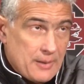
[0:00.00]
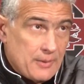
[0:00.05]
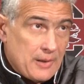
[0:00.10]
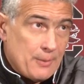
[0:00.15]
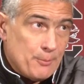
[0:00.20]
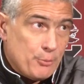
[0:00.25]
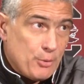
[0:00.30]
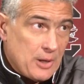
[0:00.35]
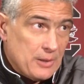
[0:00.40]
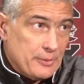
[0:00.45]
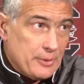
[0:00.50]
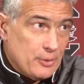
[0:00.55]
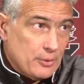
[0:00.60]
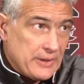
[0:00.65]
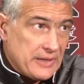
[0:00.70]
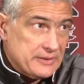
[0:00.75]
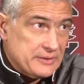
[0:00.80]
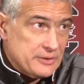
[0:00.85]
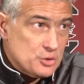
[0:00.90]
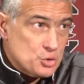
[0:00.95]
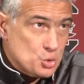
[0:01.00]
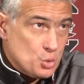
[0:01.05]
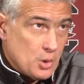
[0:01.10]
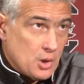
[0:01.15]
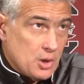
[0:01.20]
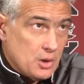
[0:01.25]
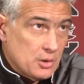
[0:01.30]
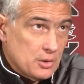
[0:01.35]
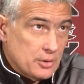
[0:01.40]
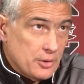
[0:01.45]
I'm probably going to get this
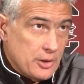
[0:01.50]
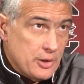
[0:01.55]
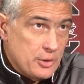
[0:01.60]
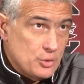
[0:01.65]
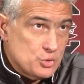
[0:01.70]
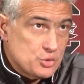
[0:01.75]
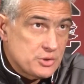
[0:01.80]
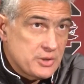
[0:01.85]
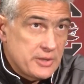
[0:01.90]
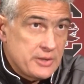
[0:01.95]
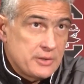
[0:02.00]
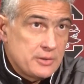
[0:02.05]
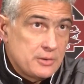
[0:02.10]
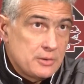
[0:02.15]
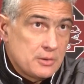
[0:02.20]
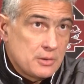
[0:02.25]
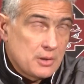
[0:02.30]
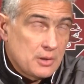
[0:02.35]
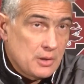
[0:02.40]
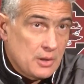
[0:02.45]
wrong. Houston,